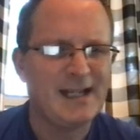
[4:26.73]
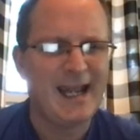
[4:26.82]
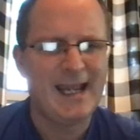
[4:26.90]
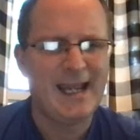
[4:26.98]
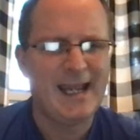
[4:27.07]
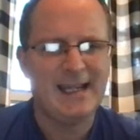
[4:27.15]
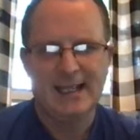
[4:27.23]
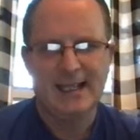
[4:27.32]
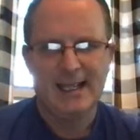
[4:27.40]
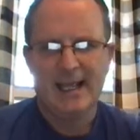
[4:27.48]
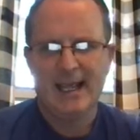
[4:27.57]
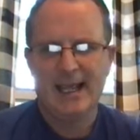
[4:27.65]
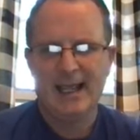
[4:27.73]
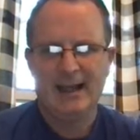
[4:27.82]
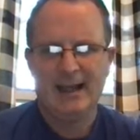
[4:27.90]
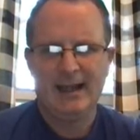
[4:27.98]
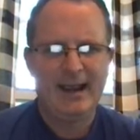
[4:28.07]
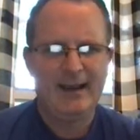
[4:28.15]
take
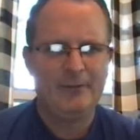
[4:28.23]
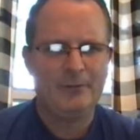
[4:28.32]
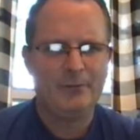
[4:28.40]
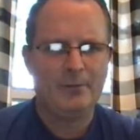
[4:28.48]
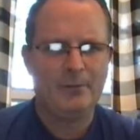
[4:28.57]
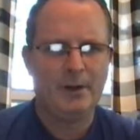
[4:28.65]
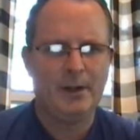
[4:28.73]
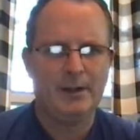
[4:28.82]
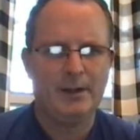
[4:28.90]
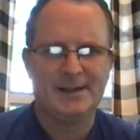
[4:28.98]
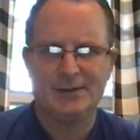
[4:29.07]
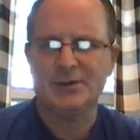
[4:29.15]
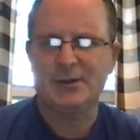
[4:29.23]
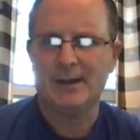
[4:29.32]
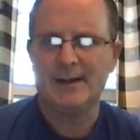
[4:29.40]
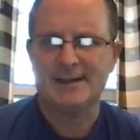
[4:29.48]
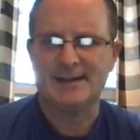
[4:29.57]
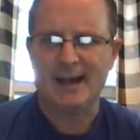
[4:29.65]
and have what
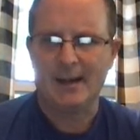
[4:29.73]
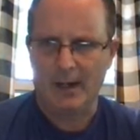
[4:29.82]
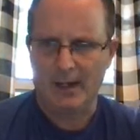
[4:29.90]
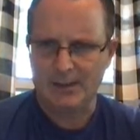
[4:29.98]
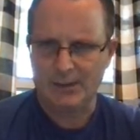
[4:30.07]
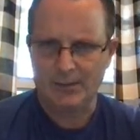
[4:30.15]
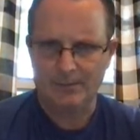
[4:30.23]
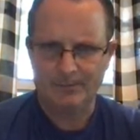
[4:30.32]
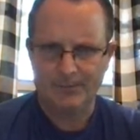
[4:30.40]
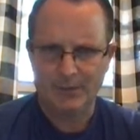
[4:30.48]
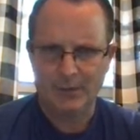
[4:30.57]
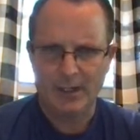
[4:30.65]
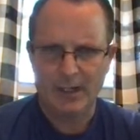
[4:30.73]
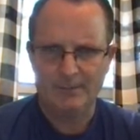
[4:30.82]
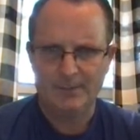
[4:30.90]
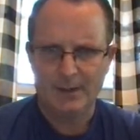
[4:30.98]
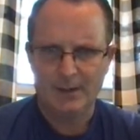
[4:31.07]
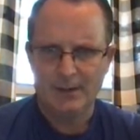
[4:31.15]
essentially is the same answer.
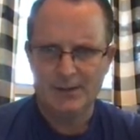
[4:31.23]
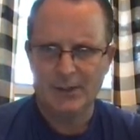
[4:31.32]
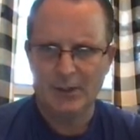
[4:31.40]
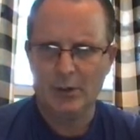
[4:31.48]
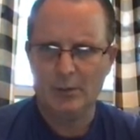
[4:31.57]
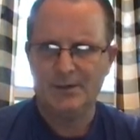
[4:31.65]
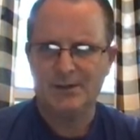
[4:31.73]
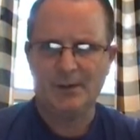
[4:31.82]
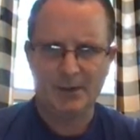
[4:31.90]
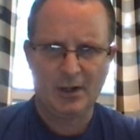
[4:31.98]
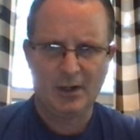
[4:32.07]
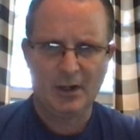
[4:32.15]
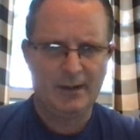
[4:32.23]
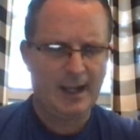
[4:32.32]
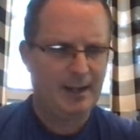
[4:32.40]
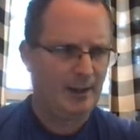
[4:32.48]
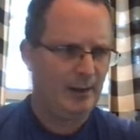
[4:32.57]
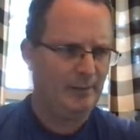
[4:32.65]
Okay, so I'm going to call
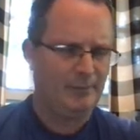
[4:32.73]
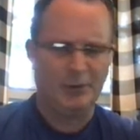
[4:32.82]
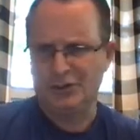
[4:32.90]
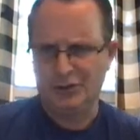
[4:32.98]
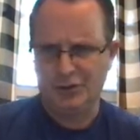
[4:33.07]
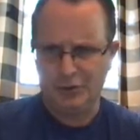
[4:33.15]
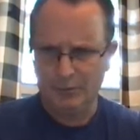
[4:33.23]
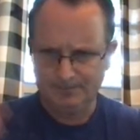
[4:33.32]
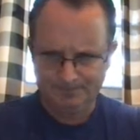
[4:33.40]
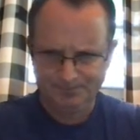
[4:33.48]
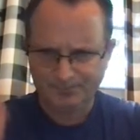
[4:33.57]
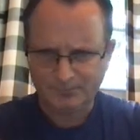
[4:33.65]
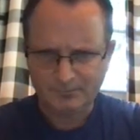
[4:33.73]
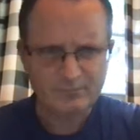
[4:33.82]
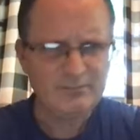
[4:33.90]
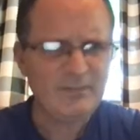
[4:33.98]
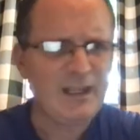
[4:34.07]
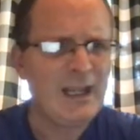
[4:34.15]
that version 2,
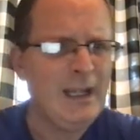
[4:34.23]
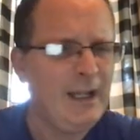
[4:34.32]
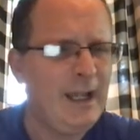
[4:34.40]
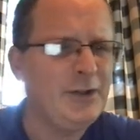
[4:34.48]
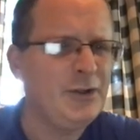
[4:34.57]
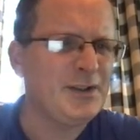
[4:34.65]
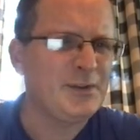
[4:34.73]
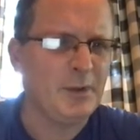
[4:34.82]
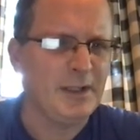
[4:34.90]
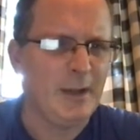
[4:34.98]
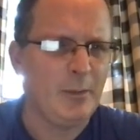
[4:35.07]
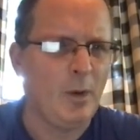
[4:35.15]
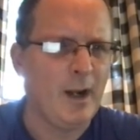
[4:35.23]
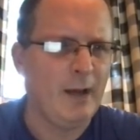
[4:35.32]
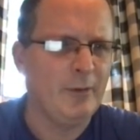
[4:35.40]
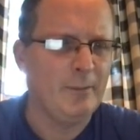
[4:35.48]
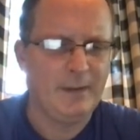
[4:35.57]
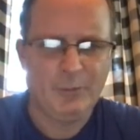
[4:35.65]
and you just really need one
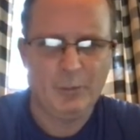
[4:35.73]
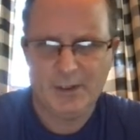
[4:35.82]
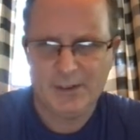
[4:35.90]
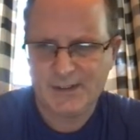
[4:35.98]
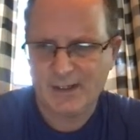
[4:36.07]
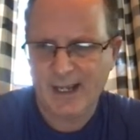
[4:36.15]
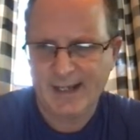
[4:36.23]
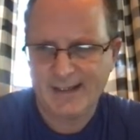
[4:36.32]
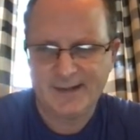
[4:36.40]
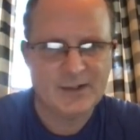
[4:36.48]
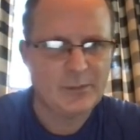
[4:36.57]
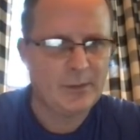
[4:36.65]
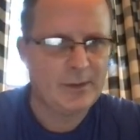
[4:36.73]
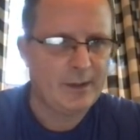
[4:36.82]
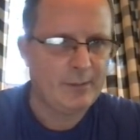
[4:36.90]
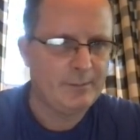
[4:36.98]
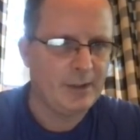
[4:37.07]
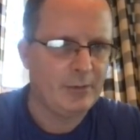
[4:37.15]
of them. If you want to just glance at this one,
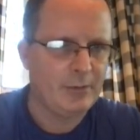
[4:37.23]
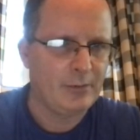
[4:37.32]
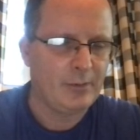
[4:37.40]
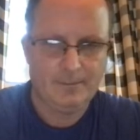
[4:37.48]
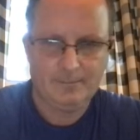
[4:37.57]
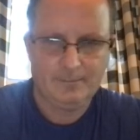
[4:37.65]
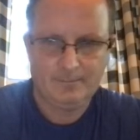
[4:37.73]
that would be great.